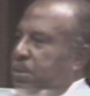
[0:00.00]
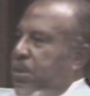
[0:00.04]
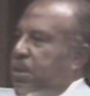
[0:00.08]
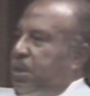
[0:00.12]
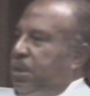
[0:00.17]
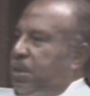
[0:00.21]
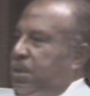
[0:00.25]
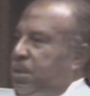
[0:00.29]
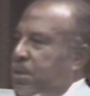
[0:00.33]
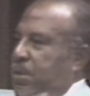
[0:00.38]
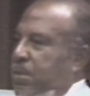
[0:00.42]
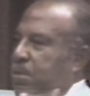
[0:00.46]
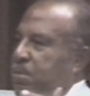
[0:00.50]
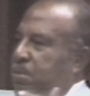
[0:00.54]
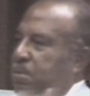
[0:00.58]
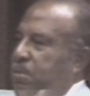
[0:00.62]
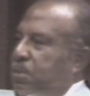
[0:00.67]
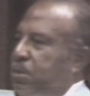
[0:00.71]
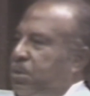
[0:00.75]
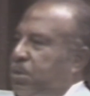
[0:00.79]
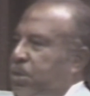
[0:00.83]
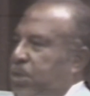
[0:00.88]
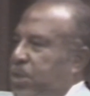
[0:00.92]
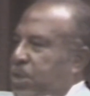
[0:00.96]
in the
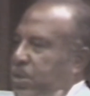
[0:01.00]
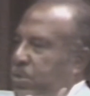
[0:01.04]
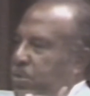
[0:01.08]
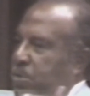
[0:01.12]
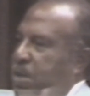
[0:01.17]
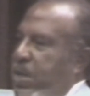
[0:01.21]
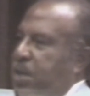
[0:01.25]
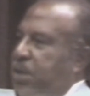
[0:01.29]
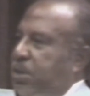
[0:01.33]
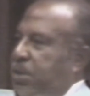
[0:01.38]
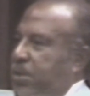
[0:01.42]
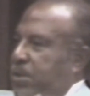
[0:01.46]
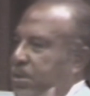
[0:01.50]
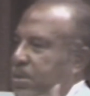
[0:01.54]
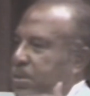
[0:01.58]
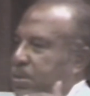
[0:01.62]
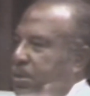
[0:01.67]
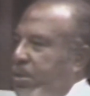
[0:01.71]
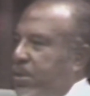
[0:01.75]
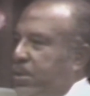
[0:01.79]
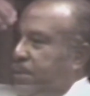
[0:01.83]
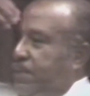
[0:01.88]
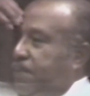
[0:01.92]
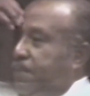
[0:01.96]

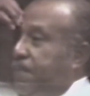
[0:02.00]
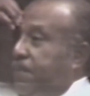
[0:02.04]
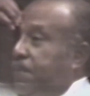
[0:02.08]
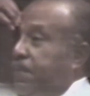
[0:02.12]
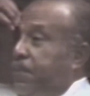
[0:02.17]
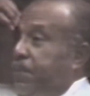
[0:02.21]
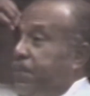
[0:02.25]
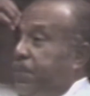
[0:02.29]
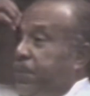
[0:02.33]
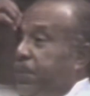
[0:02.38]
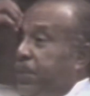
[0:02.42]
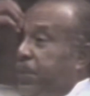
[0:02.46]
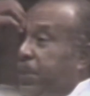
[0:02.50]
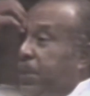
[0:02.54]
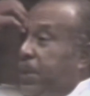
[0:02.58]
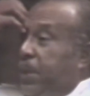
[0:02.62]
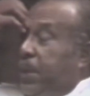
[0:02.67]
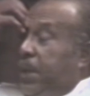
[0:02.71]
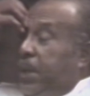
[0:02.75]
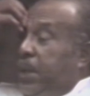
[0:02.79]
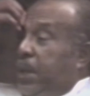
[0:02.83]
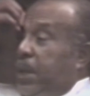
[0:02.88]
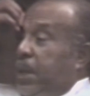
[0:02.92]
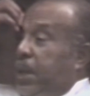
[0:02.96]
generations,
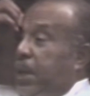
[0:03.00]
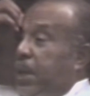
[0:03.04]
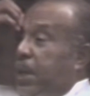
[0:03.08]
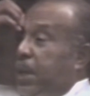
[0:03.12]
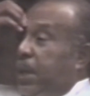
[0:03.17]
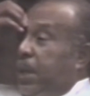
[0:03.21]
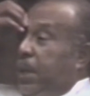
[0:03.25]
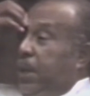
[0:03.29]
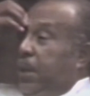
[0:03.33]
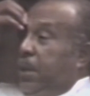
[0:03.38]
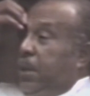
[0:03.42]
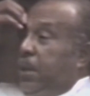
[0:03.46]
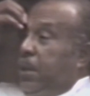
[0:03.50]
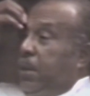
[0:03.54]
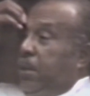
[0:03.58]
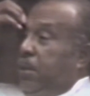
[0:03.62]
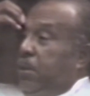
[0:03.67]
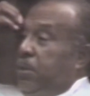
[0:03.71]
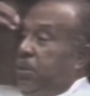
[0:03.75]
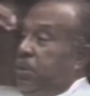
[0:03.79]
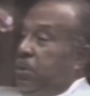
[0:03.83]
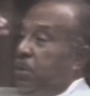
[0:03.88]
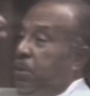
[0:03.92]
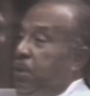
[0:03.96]
and
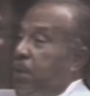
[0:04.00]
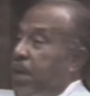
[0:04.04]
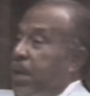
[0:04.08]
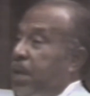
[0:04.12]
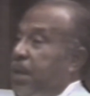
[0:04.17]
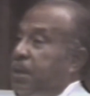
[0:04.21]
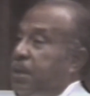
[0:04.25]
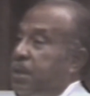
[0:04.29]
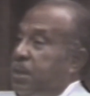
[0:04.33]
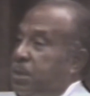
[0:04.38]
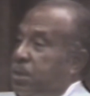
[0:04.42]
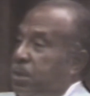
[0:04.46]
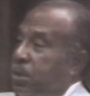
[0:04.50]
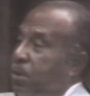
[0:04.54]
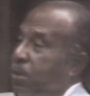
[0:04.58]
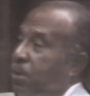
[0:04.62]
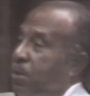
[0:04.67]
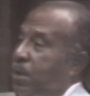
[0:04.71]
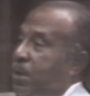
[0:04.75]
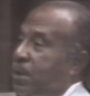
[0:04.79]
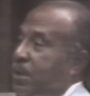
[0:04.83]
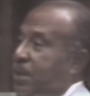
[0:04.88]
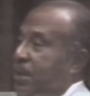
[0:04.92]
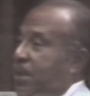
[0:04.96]
so you had this
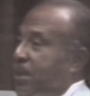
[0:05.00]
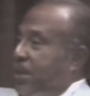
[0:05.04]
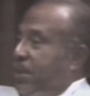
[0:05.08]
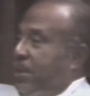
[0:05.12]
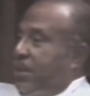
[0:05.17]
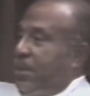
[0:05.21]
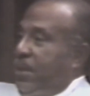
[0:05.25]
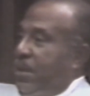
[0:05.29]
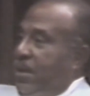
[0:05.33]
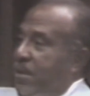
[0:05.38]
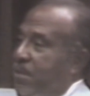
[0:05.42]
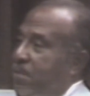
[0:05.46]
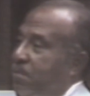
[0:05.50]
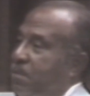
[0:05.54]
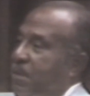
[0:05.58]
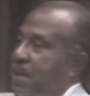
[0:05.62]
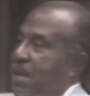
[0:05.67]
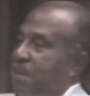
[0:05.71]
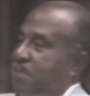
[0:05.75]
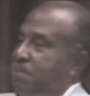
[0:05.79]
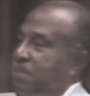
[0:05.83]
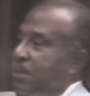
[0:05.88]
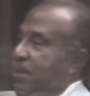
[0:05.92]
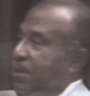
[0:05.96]
loyalty to Second
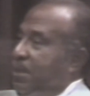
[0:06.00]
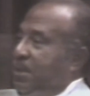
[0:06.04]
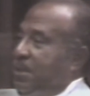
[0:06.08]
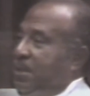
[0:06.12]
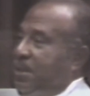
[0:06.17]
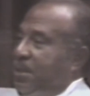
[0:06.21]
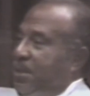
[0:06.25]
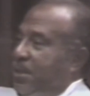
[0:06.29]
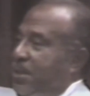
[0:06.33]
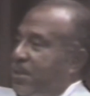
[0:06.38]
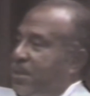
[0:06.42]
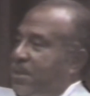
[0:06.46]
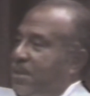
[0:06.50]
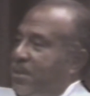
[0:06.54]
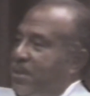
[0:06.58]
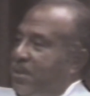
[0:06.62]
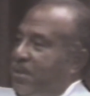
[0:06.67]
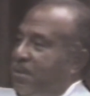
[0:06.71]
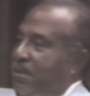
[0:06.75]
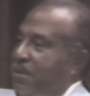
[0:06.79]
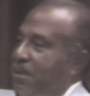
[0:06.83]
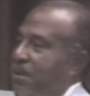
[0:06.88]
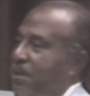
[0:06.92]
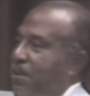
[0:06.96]
Baptist. This is
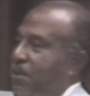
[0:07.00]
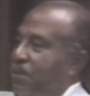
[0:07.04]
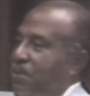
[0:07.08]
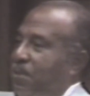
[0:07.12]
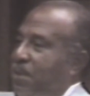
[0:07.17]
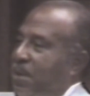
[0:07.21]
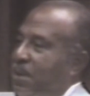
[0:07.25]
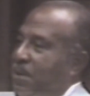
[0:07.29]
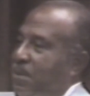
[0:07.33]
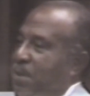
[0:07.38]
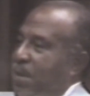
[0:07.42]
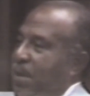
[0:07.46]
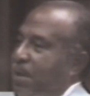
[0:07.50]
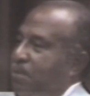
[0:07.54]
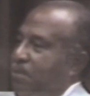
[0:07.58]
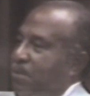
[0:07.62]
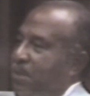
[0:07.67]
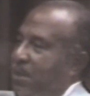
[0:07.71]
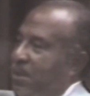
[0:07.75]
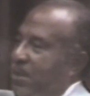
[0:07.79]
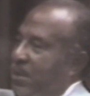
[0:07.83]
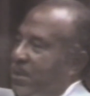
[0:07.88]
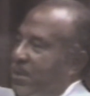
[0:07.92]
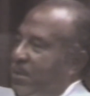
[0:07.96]
where
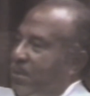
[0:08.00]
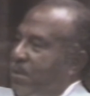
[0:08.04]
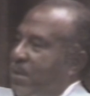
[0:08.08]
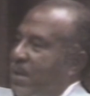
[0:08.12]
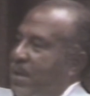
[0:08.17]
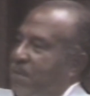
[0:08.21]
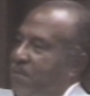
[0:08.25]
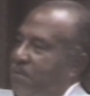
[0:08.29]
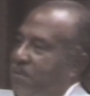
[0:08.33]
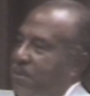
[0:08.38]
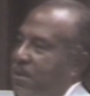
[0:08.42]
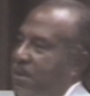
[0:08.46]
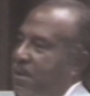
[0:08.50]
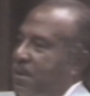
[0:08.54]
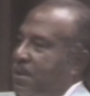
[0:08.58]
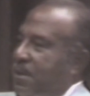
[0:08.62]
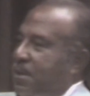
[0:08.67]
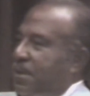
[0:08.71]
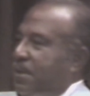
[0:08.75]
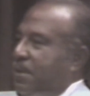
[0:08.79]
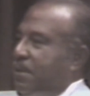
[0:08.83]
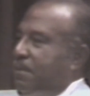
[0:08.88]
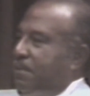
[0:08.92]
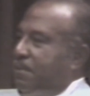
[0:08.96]
grandmother and
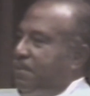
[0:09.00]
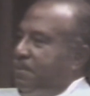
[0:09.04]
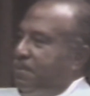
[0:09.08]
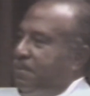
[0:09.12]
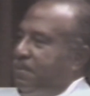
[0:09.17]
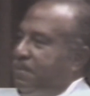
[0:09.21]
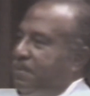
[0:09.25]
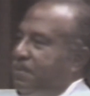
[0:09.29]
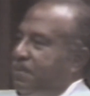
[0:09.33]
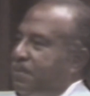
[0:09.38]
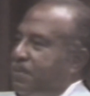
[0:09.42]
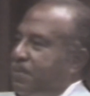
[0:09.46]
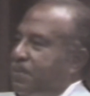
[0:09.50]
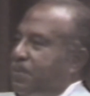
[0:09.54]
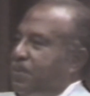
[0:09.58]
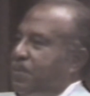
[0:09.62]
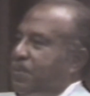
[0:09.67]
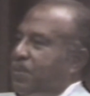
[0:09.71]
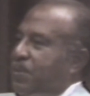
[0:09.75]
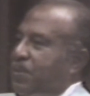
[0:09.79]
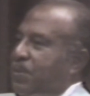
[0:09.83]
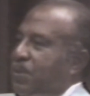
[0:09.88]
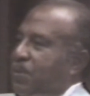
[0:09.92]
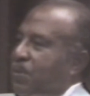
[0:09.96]
grandfather,
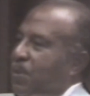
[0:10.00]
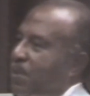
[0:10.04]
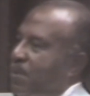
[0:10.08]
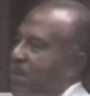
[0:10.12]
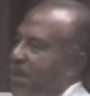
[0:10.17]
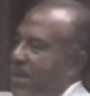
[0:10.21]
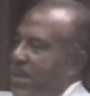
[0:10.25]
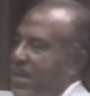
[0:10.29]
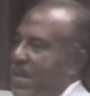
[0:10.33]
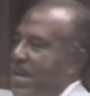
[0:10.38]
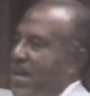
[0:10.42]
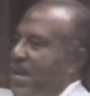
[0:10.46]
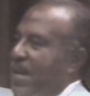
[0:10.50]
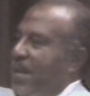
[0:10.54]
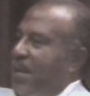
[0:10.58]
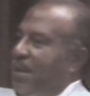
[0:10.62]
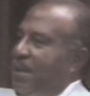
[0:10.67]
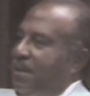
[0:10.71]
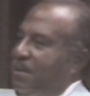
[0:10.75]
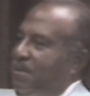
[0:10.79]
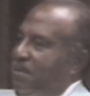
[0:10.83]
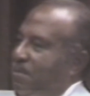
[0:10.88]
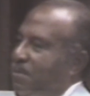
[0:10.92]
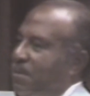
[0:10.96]
where my
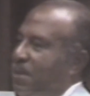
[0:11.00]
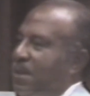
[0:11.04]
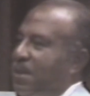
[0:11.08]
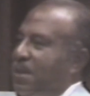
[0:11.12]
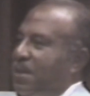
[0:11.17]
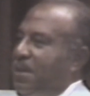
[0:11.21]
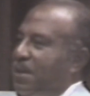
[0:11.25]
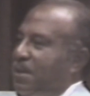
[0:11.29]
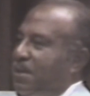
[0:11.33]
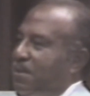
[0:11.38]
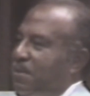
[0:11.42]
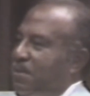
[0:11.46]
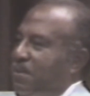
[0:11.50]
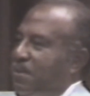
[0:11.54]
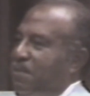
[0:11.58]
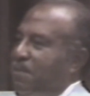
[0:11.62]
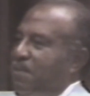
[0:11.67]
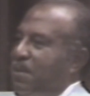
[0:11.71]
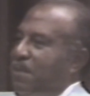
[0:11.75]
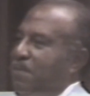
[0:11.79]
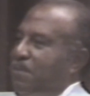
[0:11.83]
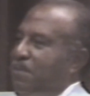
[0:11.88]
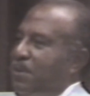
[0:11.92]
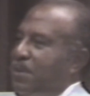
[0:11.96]
dad and mother
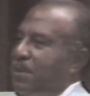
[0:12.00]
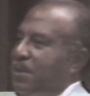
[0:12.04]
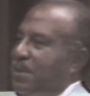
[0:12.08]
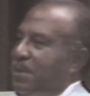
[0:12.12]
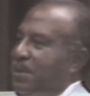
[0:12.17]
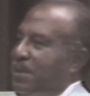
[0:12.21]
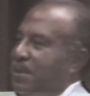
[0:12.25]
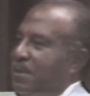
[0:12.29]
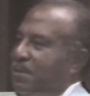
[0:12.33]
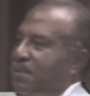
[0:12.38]
were members.